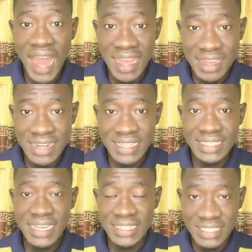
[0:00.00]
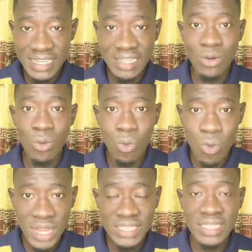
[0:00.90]
agreed a deal
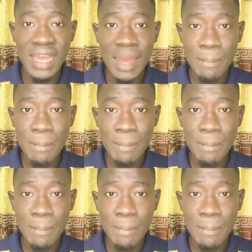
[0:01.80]
with